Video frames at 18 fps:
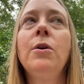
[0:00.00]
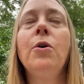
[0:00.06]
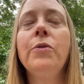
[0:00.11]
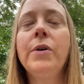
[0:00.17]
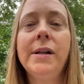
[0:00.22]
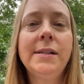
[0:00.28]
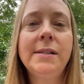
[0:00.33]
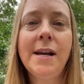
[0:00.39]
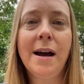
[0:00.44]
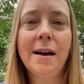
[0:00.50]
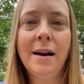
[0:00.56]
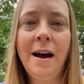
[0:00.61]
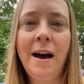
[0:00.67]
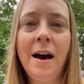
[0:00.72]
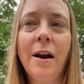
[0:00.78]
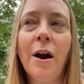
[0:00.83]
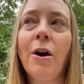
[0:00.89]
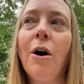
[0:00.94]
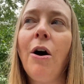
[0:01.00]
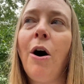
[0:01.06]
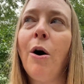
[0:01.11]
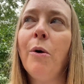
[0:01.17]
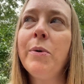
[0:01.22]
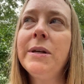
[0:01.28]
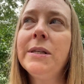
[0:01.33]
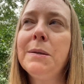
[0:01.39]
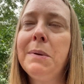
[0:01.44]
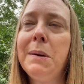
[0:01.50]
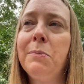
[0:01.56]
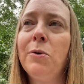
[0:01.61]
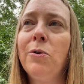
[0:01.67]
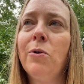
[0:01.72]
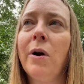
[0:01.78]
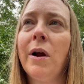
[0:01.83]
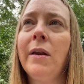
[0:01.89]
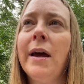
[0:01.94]
no, that's not God, are always the people
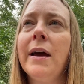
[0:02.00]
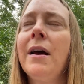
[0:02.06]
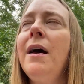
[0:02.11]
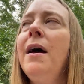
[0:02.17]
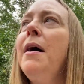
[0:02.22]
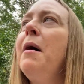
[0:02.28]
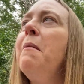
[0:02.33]
who are like,